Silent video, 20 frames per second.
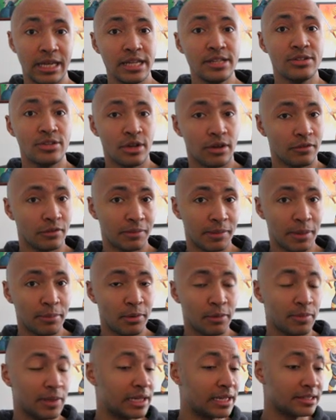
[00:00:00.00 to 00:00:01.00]
easier,
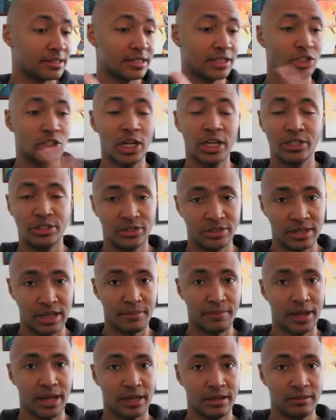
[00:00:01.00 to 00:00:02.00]
remember, because the changes they
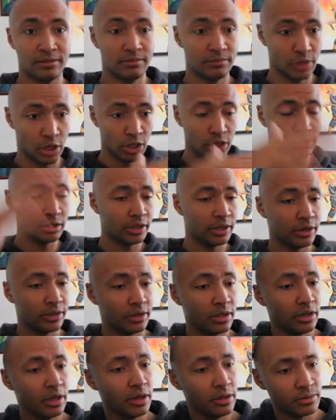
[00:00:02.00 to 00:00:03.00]
made earlier in
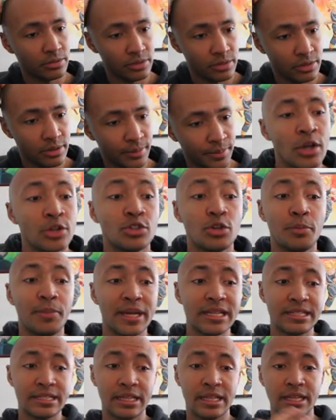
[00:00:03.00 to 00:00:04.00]
the notes. So
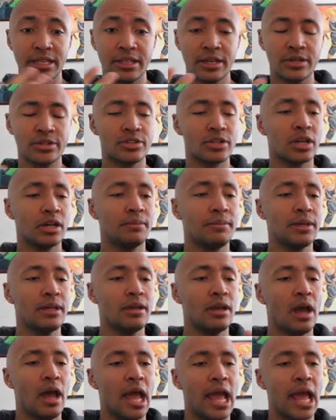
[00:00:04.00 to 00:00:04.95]
basically, there's going to be